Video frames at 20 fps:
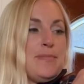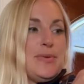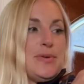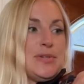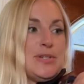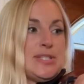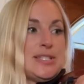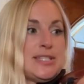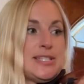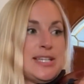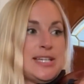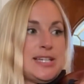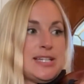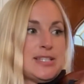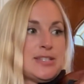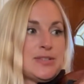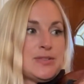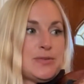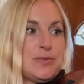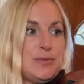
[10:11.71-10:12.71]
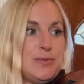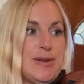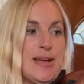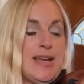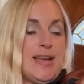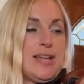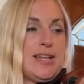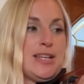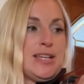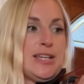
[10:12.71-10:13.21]
number 6,
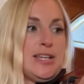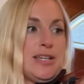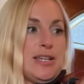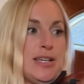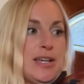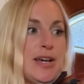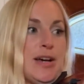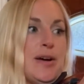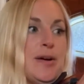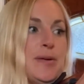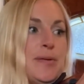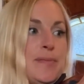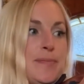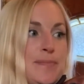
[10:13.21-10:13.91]
ready, go.